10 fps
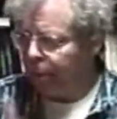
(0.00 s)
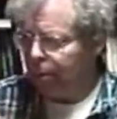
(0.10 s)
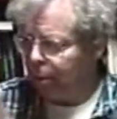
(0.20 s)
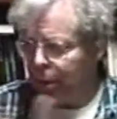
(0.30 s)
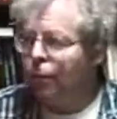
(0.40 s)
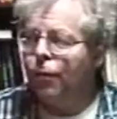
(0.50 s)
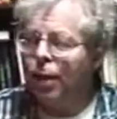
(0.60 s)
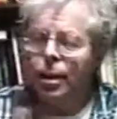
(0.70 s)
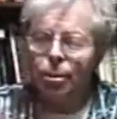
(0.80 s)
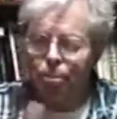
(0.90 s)

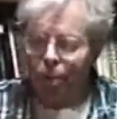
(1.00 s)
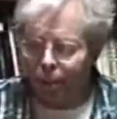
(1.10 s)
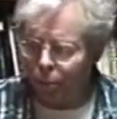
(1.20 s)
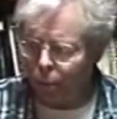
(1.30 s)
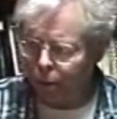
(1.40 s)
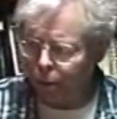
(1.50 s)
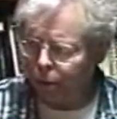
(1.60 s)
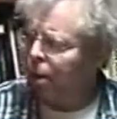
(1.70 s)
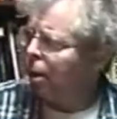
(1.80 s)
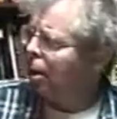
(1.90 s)
invaded by water,
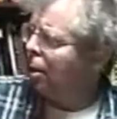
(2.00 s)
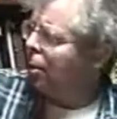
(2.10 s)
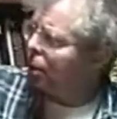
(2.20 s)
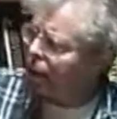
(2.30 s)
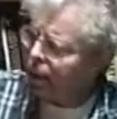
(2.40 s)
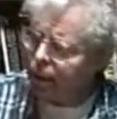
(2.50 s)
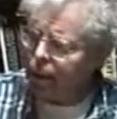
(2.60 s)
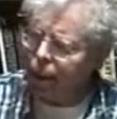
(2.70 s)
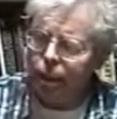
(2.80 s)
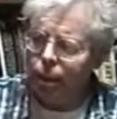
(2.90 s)
the light
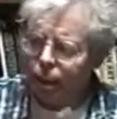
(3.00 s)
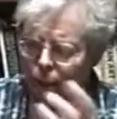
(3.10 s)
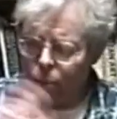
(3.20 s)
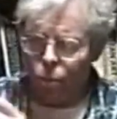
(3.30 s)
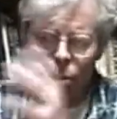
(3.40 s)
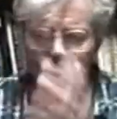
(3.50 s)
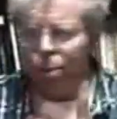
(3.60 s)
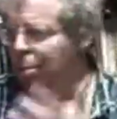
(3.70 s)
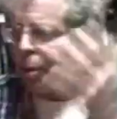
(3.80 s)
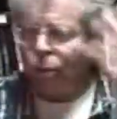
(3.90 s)
hitting that water,
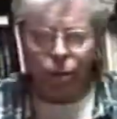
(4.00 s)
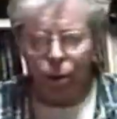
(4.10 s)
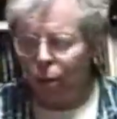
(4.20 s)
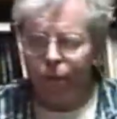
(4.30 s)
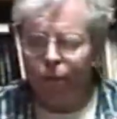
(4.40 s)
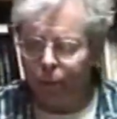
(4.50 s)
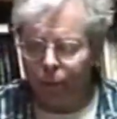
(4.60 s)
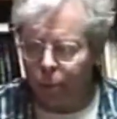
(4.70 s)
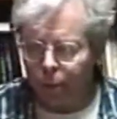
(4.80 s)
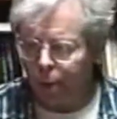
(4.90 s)
bouncing off
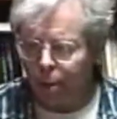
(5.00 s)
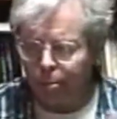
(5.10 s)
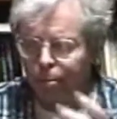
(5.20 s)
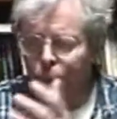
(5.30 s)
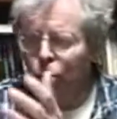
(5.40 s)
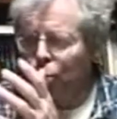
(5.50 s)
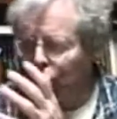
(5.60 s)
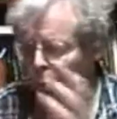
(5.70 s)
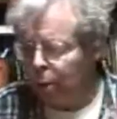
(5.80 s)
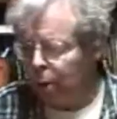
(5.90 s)
everywhere, that
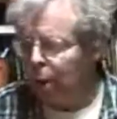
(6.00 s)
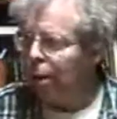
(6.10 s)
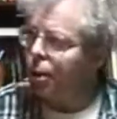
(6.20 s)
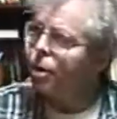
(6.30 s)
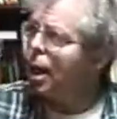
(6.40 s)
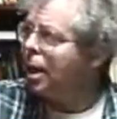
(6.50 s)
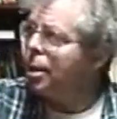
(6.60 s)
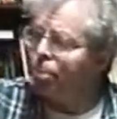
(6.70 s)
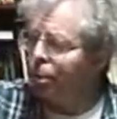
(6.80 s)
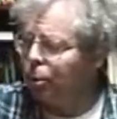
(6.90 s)
blue, the sky
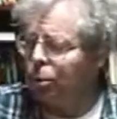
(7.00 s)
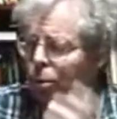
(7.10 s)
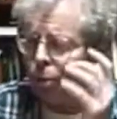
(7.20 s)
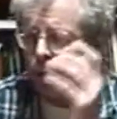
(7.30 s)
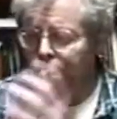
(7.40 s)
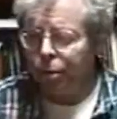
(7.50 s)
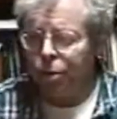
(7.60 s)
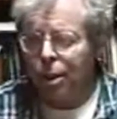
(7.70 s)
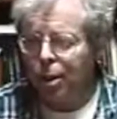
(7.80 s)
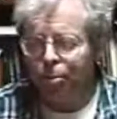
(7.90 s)
blue, the
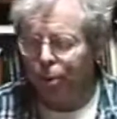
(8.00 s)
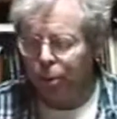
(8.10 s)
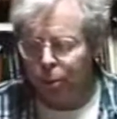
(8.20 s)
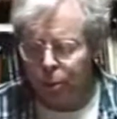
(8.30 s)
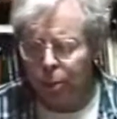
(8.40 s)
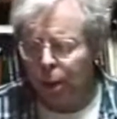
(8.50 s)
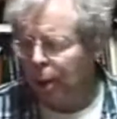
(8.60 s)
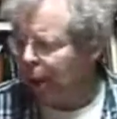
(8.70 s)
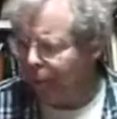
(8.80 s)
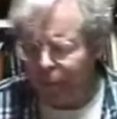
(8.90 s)
sea blue,
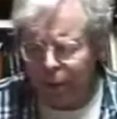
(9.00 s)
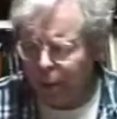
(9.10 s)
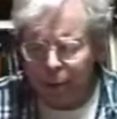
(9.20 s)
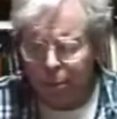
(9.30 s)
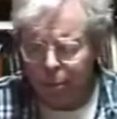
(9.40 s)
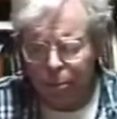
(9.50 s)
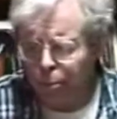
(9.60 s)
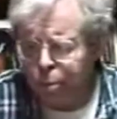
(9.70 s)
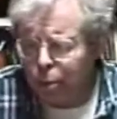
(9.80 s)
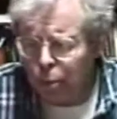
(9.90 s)
everything
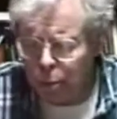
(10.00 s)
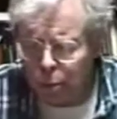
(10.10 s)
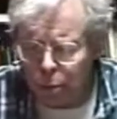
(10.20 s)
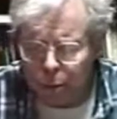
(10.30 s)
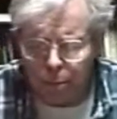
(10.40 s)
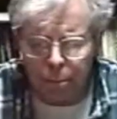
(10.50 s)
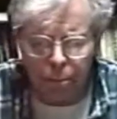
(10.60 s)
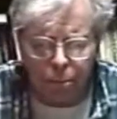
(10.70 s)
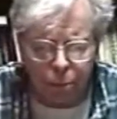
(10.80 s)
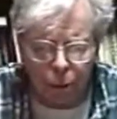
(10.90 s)
blue
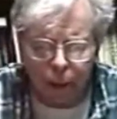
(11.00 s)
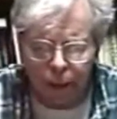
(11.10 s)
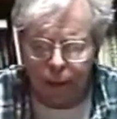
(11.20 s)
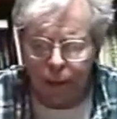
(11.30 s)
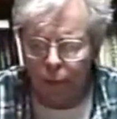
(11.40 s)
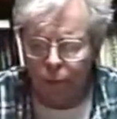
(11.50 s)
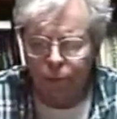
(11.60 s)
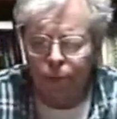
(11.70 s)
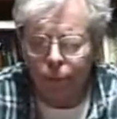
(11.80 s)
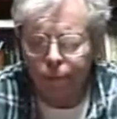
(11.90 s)
and bright and
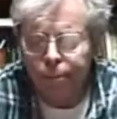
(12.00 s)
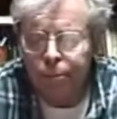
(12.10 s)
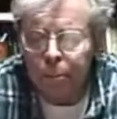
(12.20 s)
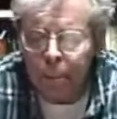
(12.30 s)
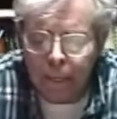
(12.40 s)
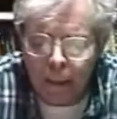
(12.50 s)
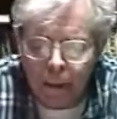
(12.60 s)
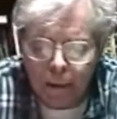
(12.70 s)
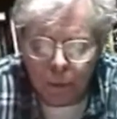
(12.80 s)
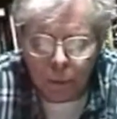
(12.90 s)
colorful,
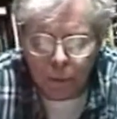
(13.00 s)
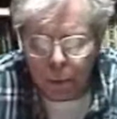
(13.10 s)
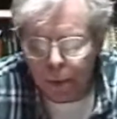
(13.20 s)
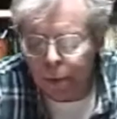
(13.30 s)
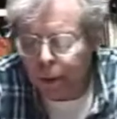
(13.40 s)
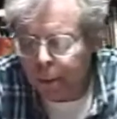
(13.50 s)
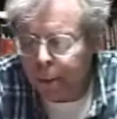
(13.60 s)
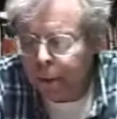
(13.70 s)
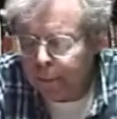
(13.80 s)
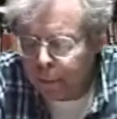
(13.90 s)
in good weather anyway.